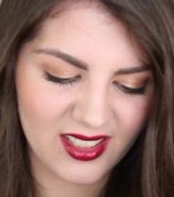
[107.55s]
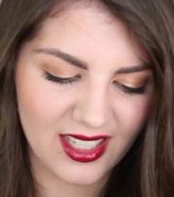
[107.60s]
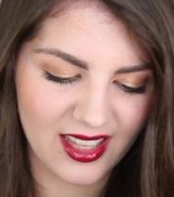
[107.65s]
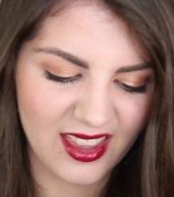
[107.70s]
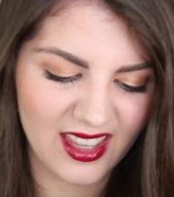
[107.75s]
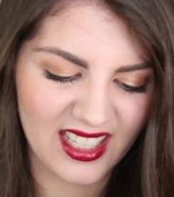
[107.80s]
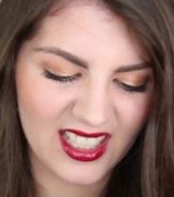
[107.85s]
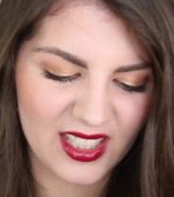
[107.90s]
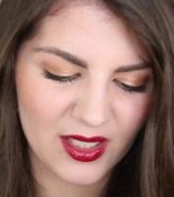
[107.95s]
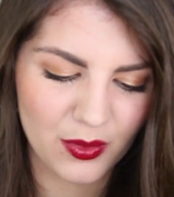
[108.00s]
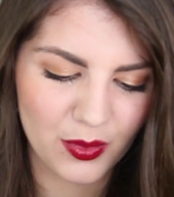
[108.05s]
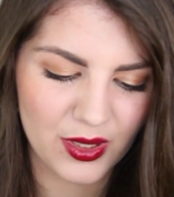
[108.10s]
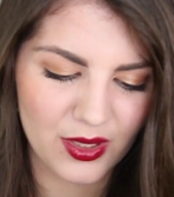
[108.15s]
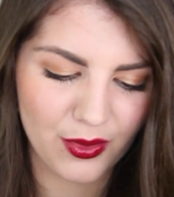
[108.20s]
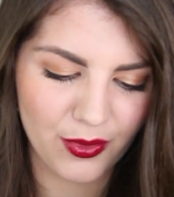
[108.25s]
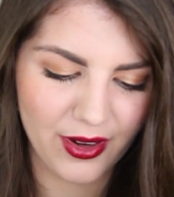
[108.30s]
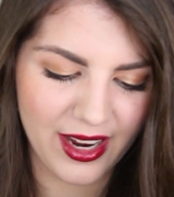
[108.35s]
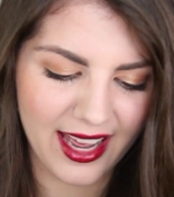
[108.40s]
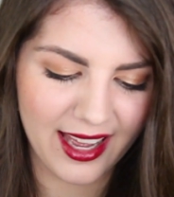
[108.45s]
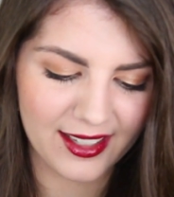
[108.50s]
And this was
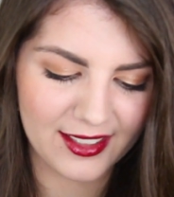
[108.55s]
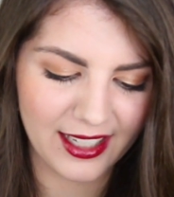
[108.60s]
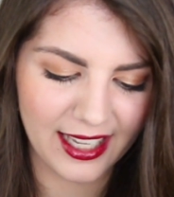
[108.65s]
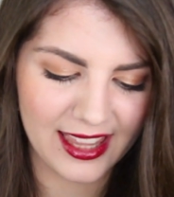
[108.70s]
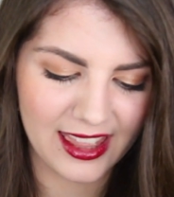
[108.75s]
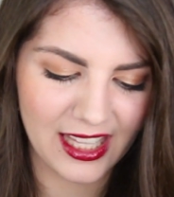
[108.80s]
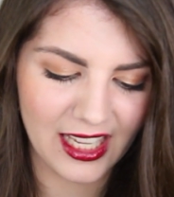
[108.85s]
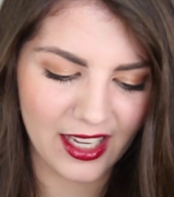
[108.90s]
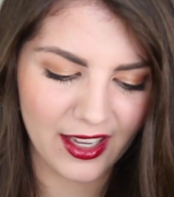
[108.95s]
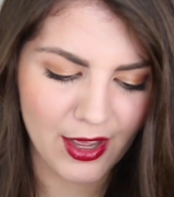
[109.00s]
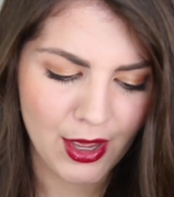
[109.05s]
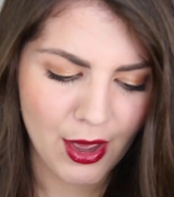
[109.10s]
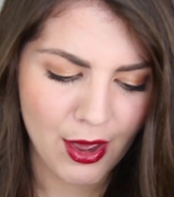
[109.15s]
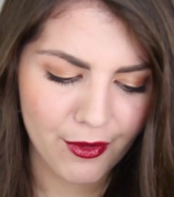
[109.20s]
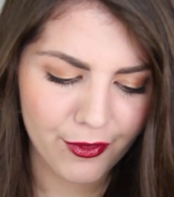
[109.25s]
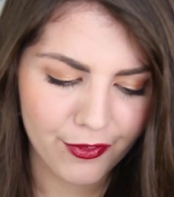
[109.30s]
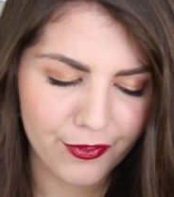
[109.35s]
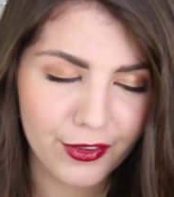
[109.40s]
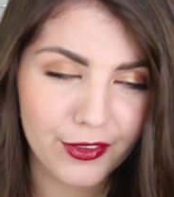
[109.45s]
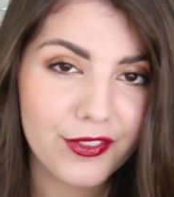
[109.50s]
around, I think,
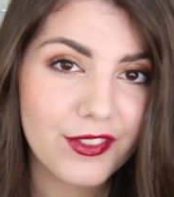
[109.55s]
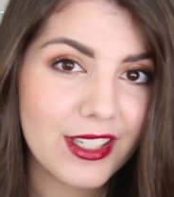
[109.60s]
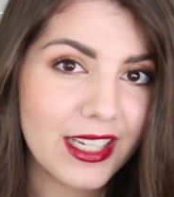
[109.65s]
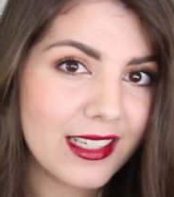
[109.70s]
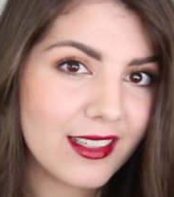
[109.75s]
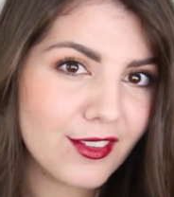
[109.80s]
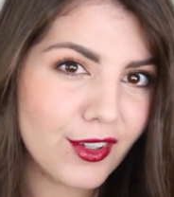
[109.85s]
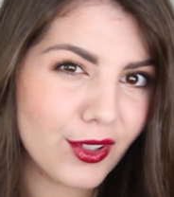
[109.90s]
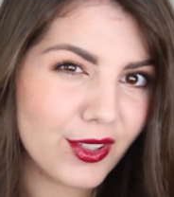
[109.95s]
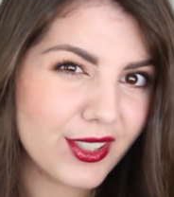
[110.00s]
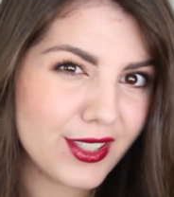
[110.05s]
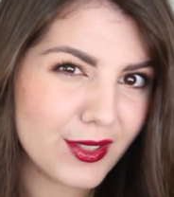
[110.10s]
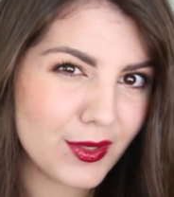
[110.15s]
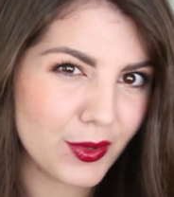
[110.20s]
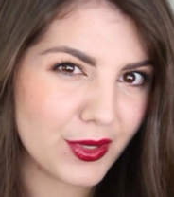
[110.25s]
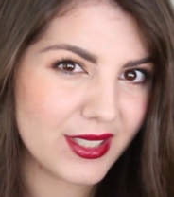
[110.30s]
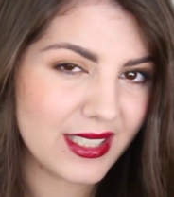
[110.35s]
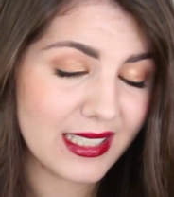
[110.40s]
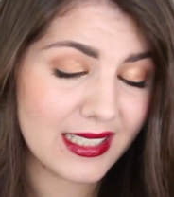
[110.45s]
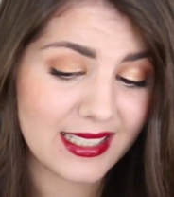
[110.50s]
$15
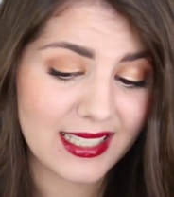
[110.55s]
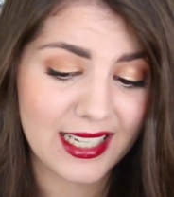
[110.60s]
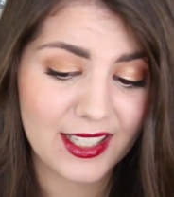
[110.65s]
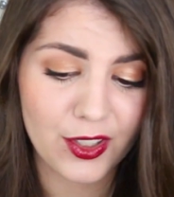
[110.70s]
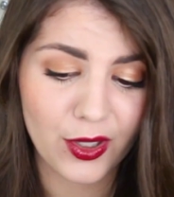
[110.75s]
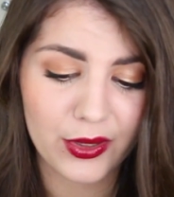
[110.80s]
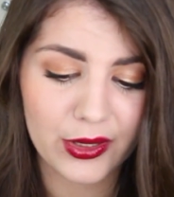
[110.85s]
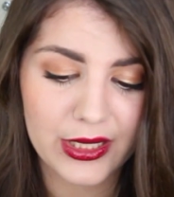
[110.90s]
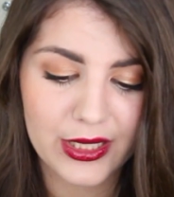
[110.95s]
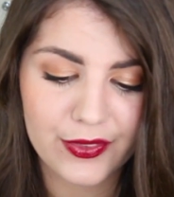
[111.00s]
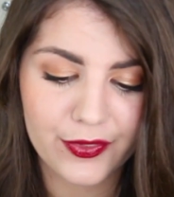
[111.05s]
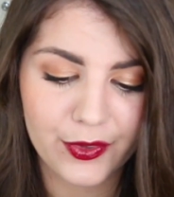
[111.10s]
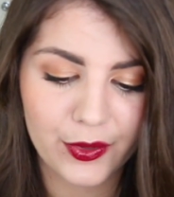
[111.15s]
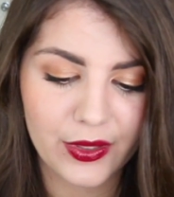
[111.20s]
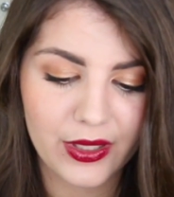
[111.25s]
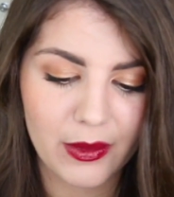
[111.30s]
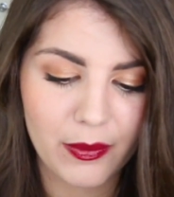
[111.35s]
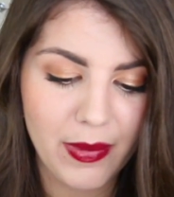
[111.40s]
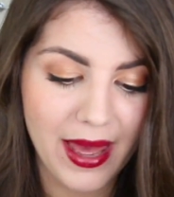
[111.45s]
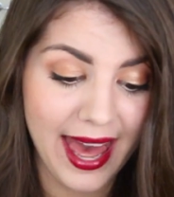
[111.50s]
or $16
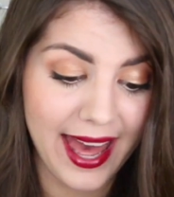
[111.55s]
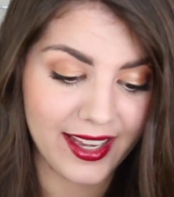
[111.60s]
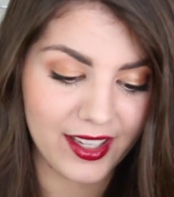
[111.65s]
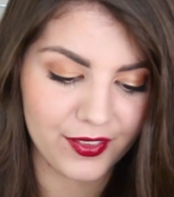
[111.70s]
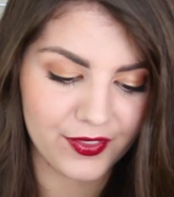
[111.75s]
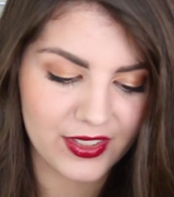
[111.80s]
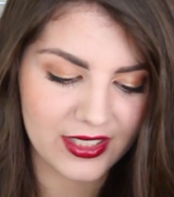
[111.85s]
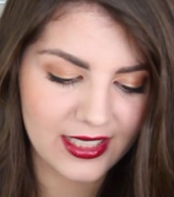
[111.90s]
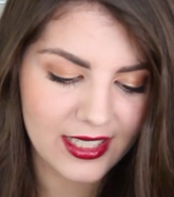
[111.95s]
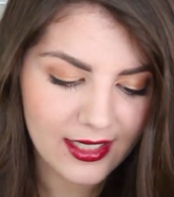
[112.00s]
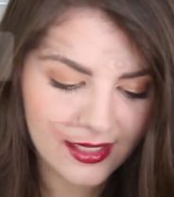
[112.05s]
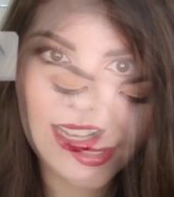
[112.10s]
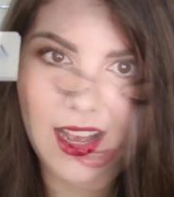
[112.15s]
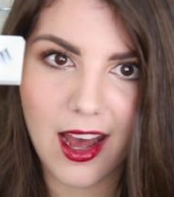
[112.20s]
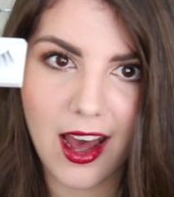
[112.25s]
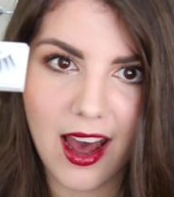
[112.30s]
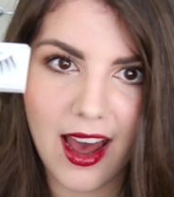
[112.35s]
for the pack of 6.